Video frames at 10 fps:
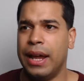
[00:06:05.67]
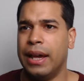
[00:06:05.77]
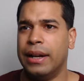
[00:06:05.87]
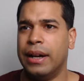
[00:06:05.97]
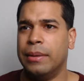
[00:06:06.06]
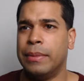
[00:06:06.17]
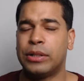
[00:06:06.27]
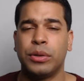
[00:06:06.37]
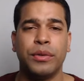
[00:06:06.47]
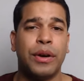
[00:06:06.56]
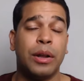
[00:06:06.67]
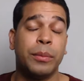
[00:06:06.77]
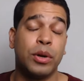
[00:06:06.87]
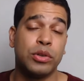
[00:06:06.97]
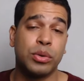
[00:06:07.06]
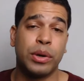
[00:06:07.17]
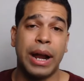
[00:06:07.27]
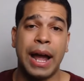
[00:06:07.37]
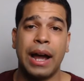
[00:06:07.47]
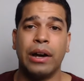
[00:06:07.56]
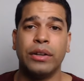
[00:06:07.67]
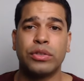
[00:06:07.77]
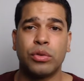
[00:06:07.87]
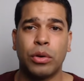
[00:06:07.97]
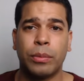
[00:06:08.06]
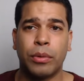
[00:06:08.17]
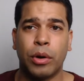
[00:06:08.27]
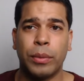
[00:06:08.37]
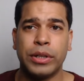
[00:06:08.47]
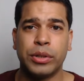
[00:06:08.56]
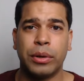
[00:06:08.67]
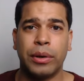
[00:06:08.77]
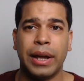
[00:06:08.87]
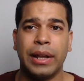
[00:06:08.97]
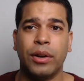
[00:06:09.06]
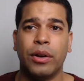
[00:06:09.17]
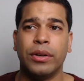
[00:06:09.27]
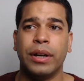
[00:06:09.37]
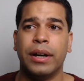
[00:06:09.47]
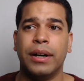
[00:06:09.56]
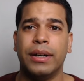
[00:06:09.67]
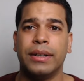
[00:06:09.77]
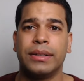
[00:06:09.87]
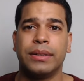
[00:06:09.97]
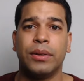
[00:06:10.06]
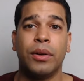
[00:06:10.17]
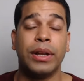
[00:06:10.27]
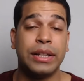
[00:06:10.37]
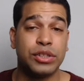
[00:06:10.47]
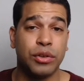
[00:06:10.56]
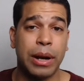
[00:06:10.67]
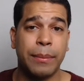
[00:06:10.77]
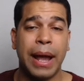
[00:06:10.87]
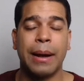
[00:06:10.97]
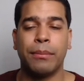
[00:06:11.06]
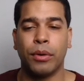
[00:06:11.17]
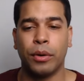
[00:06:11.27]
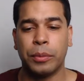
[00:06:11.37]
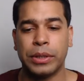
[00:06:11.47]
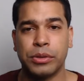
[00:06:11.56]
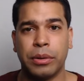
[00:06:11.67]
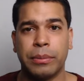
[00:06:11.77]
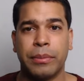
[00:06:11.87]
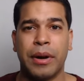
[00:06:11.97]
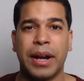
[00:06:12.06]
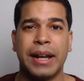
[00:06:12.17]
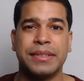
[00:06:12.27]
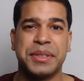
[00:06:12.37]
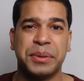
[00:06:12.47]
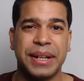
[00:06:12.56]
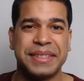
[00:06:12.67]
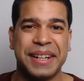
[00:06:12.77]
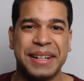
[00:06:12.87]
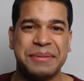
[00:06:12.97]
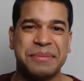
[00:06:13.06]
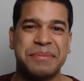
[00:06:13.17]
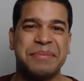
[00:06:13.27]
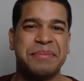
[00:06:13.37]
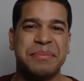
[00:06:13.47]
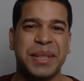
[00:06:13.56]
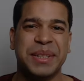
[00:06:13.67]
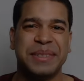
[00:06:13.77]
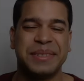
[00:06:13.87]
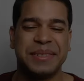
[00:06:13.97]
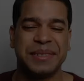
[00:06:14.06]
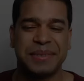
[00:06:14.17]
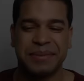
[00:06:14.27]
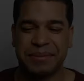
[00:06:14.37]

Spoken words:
And make sure you follow me on Twitter @_BroadwayJoel and on Instagram @BroadwayJoel. All right, guys, until next time. Peace.